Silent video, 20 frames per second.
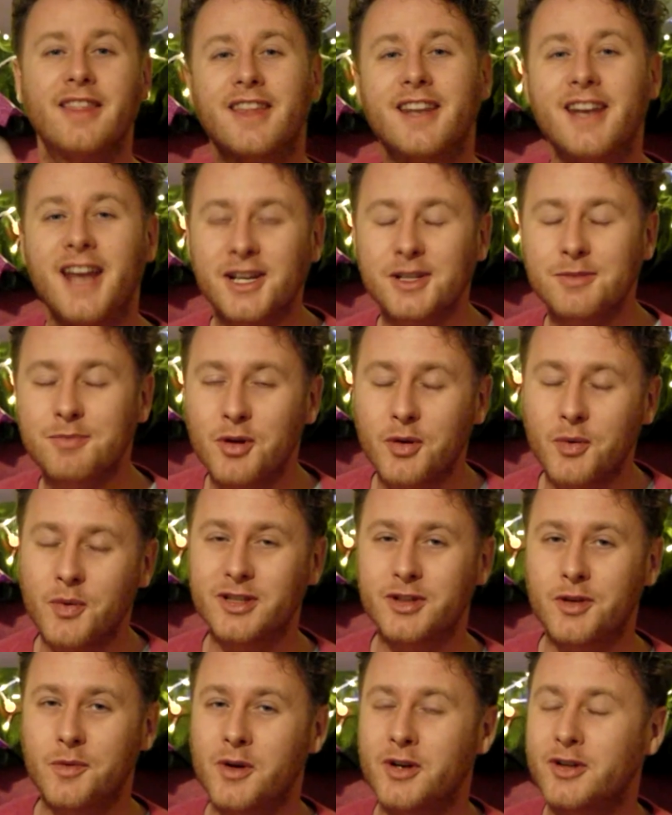next book which
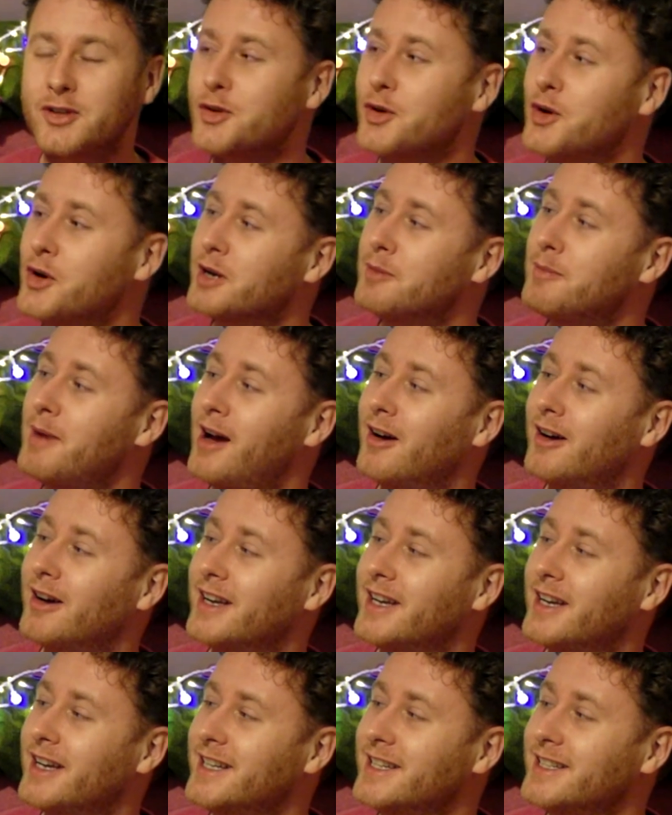I want to talk
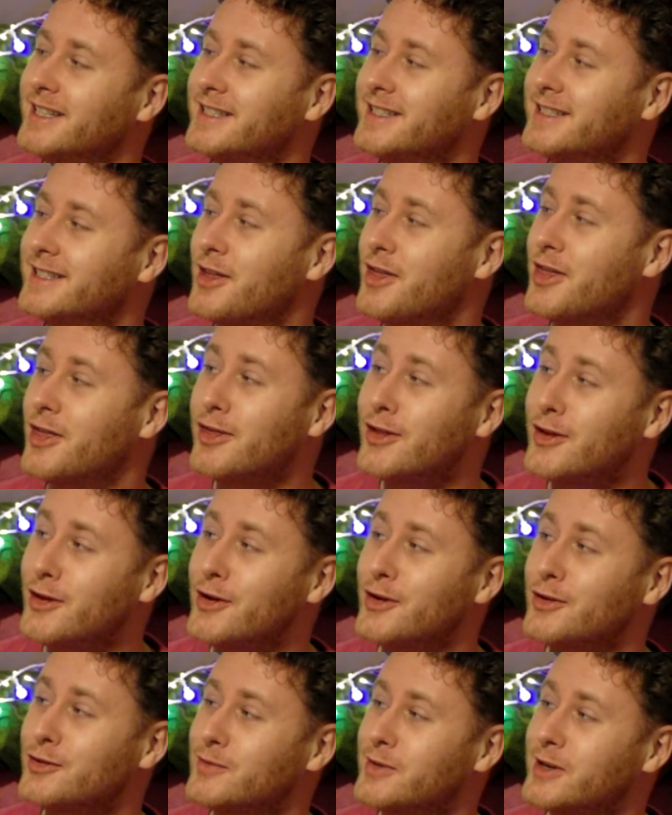about is the
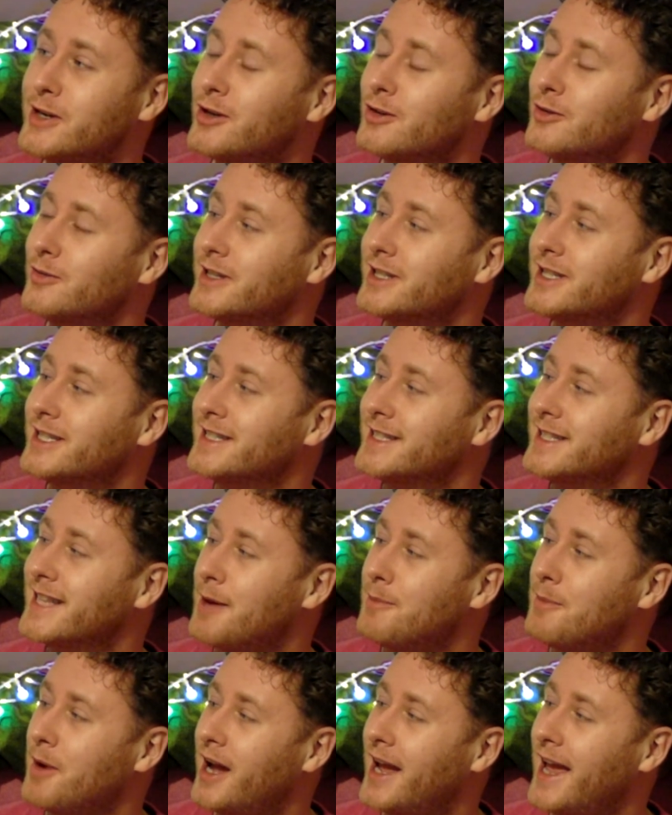third reel, which is
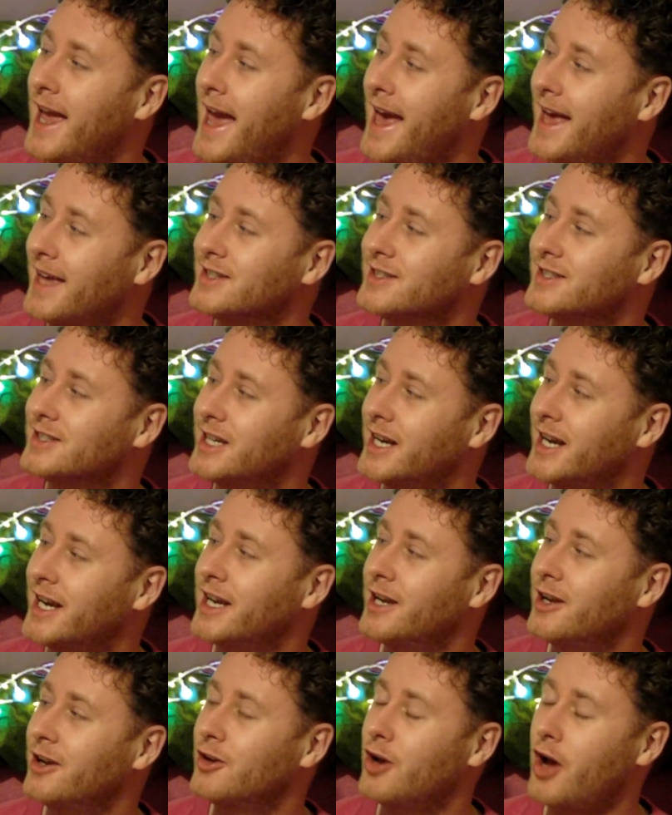by
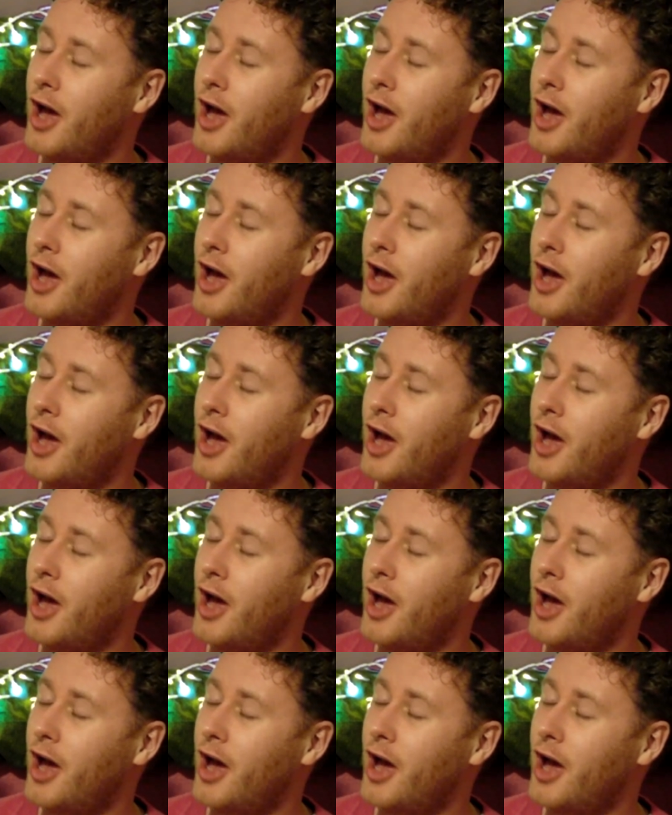S.J.